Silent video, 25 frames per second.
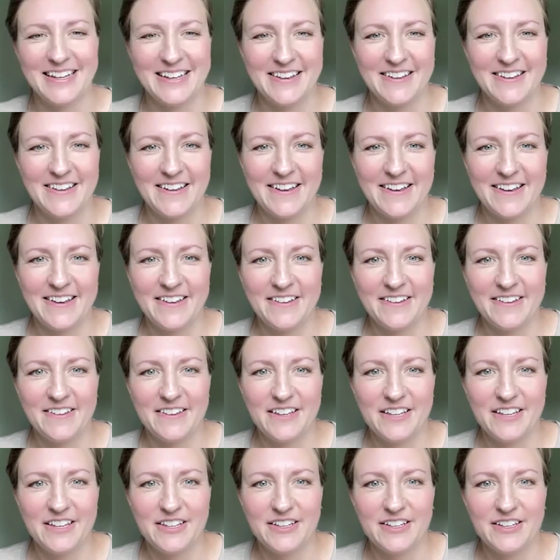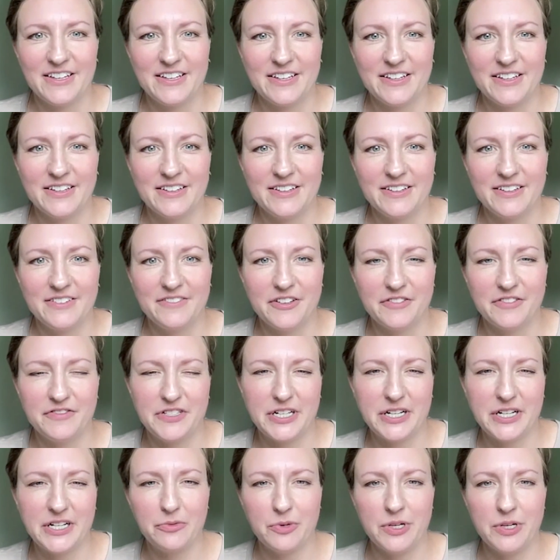I don't know,
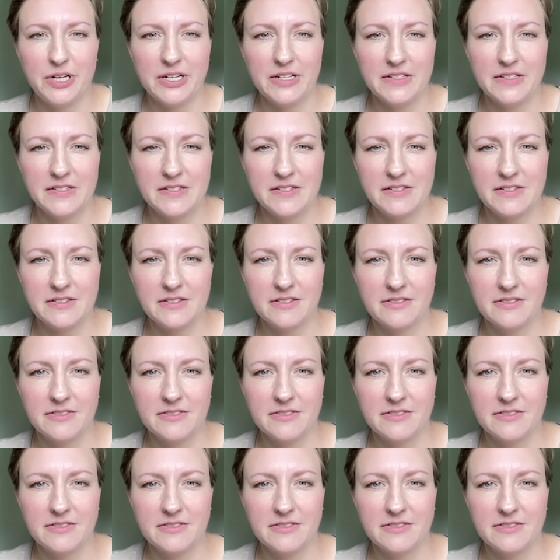10 weeks?